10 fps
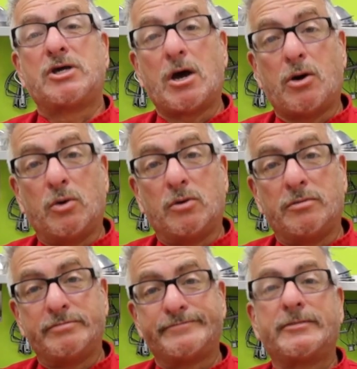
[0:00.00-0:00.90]
So,
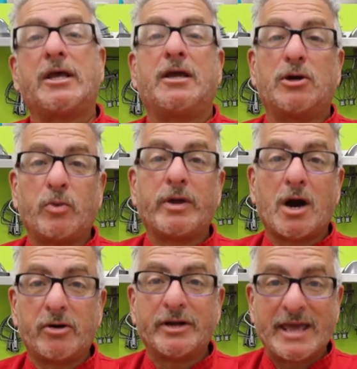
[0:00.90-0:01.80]
here we
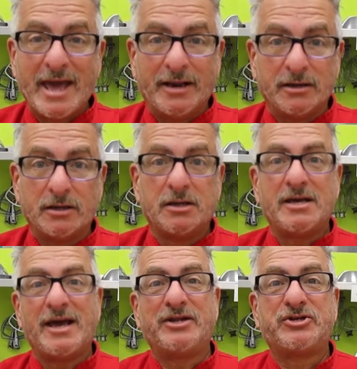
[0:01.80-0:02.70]
are again,
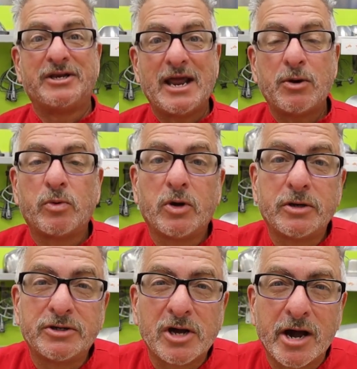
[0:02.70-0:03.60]
and today we're going
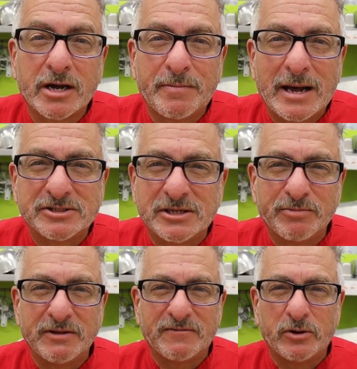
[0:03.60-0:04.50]
to talk about
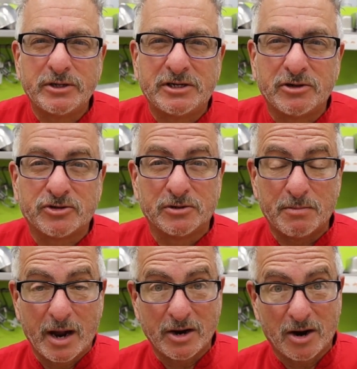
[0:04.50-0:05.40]
something very dear to
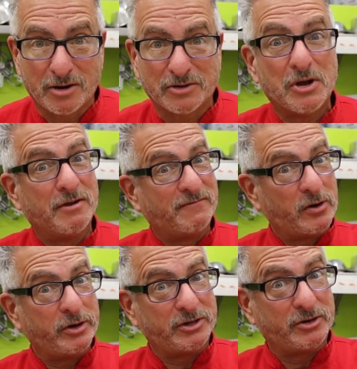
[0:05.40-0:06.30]
my heart,
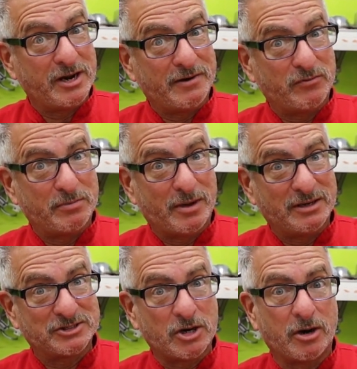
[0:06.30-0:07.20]
very dear to
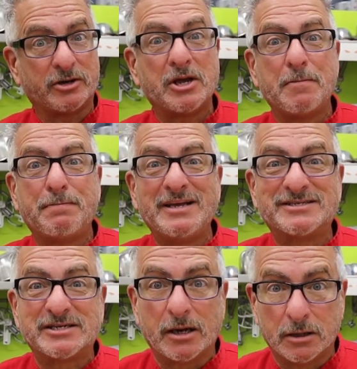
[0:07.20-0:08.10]
everybody's heart,
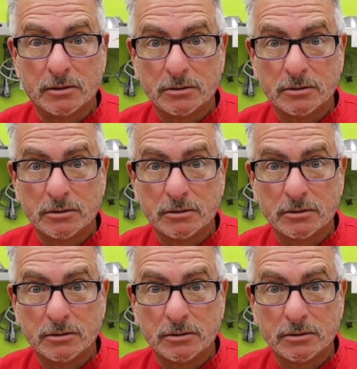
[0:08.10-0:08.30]
pizza.